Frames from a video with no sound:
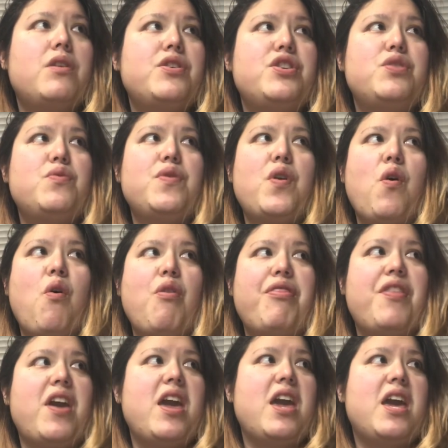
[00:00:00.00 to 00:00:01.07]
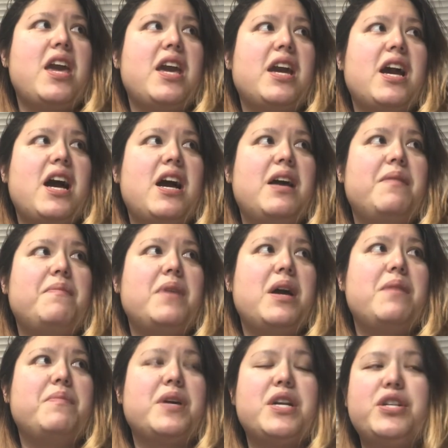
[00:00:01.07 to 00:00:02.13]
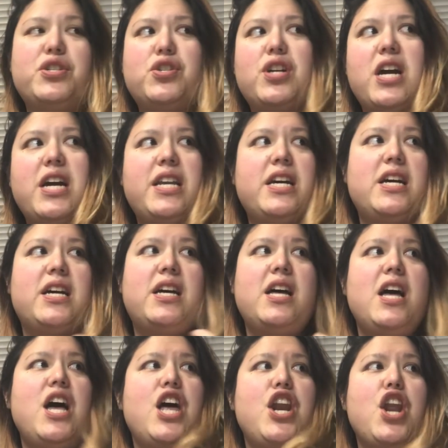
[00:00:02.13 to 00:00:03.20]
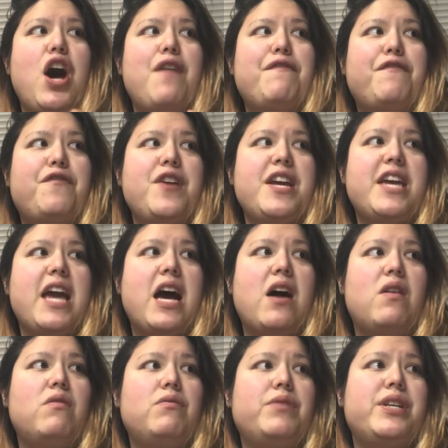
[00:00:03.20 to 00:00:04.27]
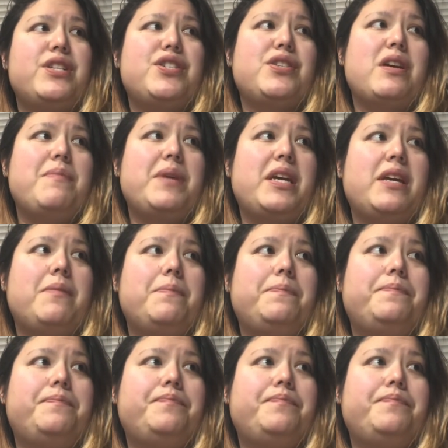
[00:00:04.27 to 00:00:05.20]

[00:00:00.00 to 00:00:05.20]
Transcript: doing the whole thing. I'm gonna try to not freak out, which, I mean,